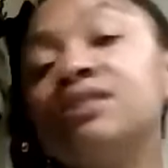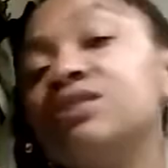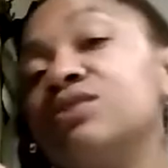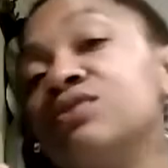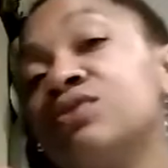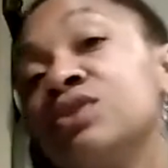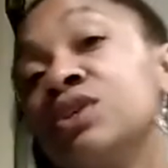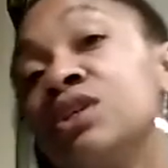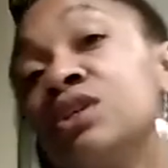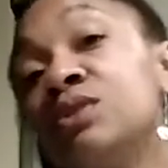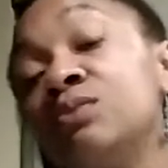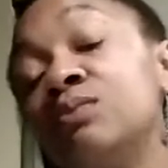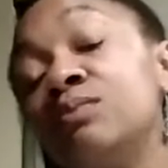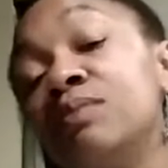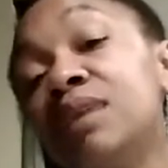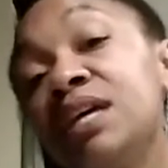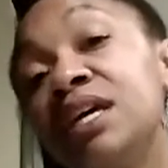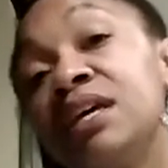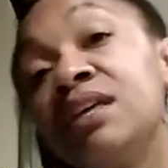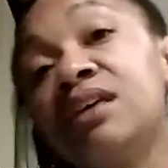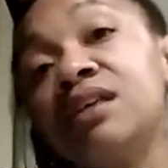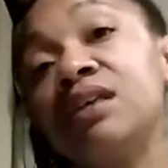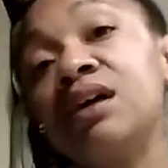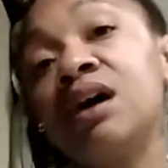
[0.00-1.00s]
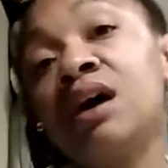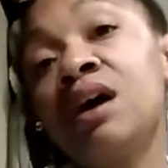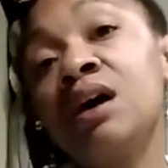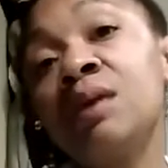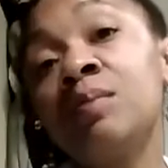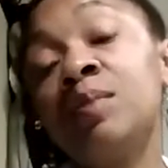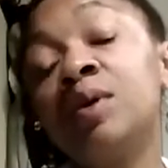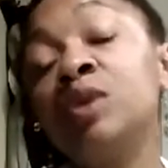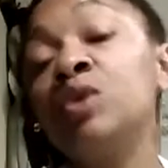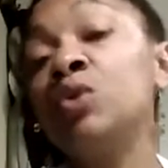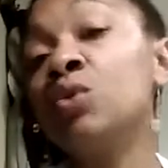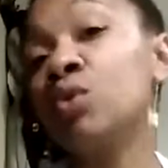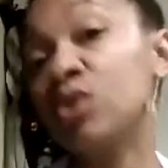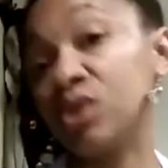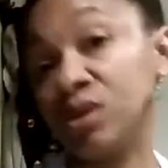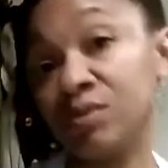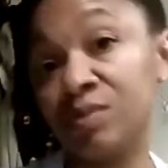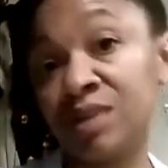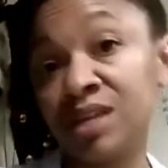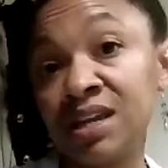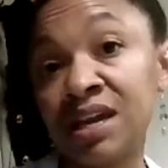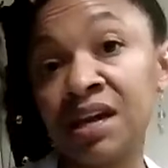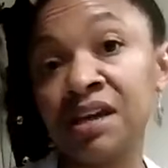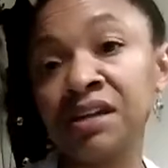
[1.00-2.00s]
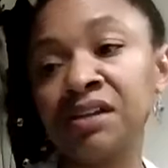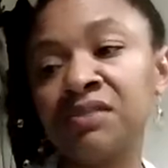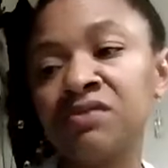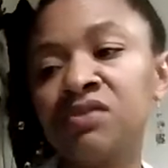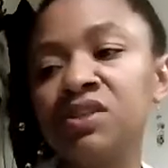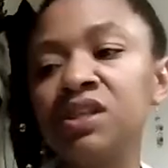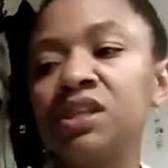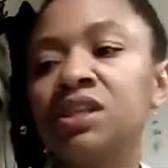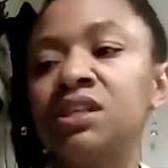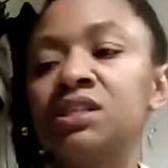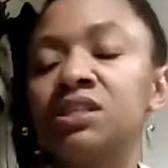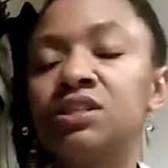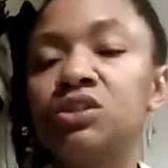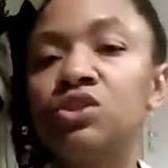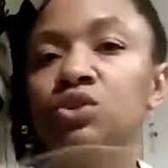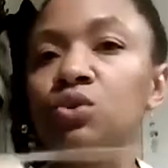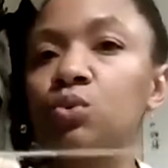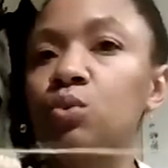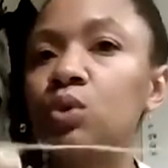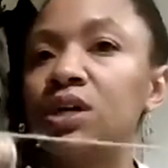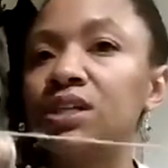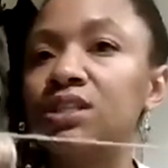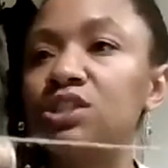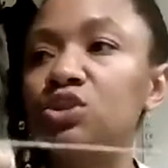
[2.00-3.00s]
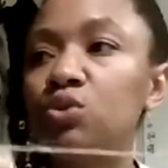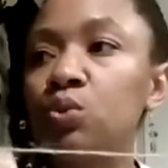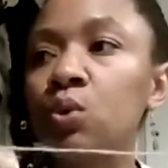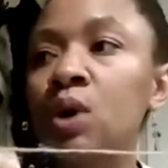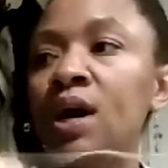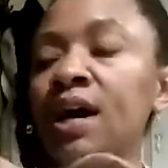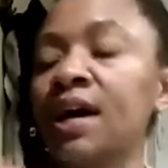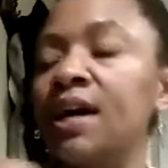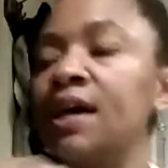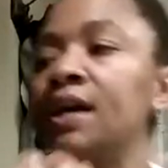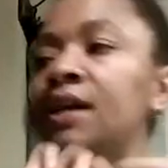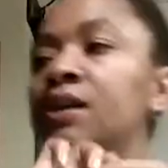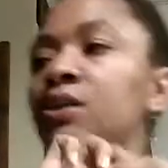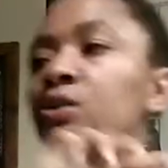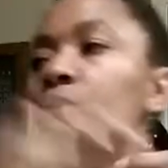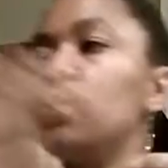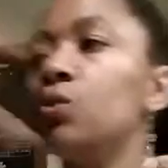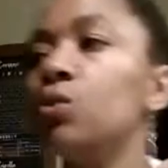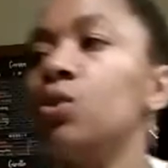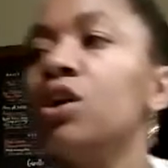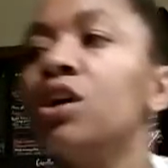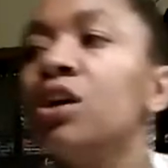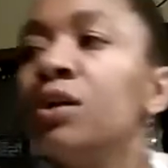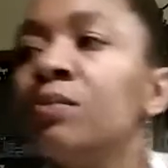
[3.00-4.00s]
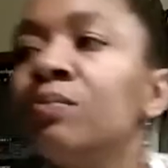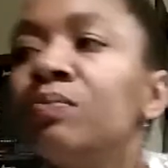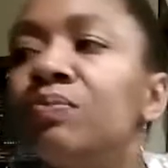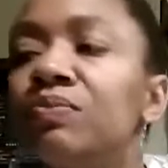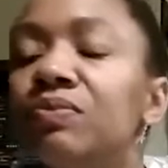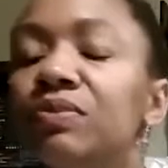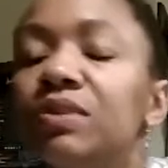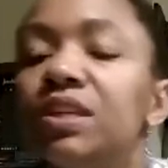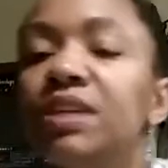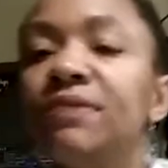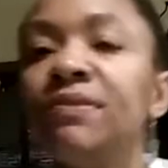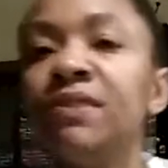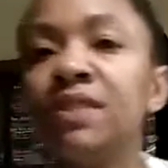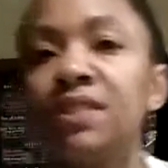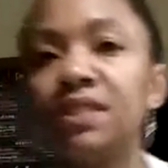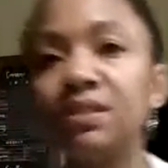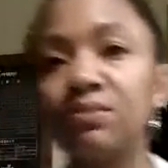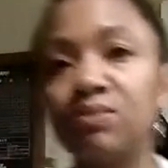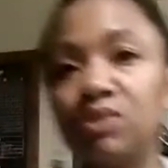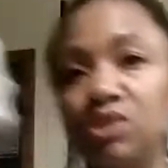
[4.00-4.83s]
So if you're going to make an ornament out of this, then you'll want twine or even some